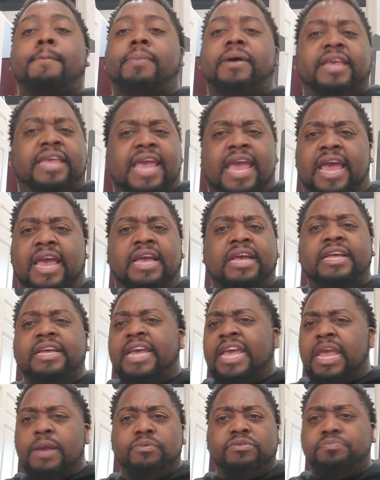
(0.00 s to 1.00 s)
But yeah,
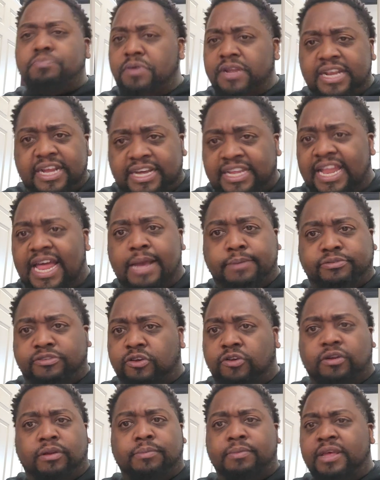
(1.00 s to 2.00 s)
he was putting the
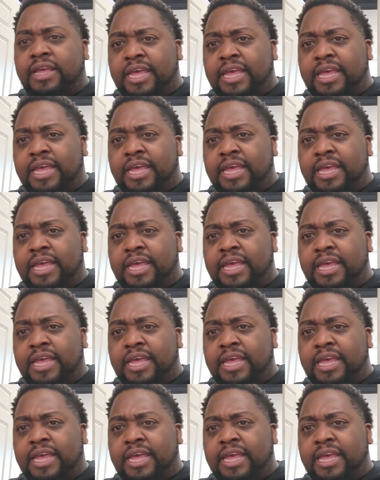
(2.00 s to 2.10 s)
clamps on him.